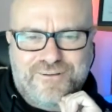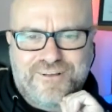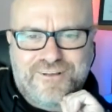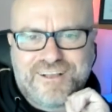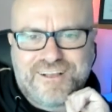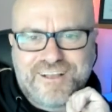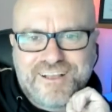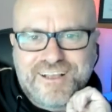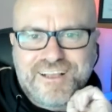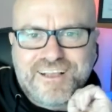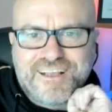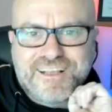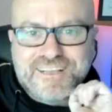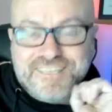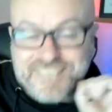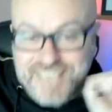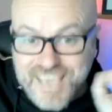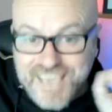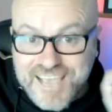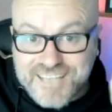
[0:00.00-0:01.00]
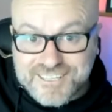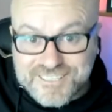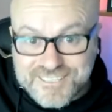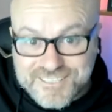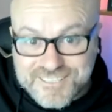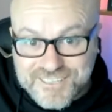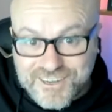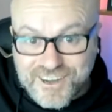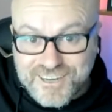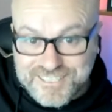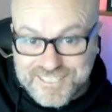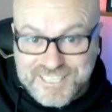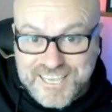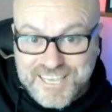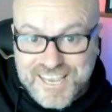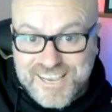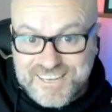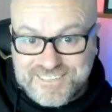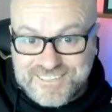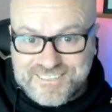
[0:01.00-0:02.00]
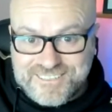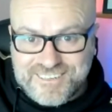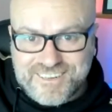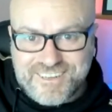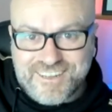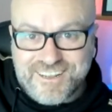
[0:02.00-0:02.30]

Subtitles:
Gabs? Yes, I did.